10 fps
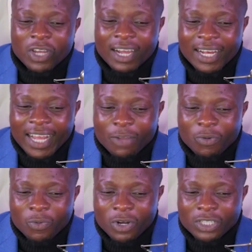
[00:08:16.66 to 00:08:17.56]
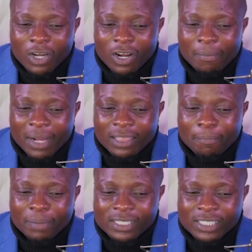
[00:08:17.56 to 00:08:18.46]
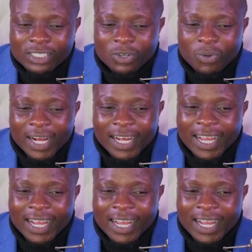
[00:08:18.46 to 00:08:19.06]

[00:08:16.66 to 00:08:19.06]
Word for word: Unlike when we were talking about the business credit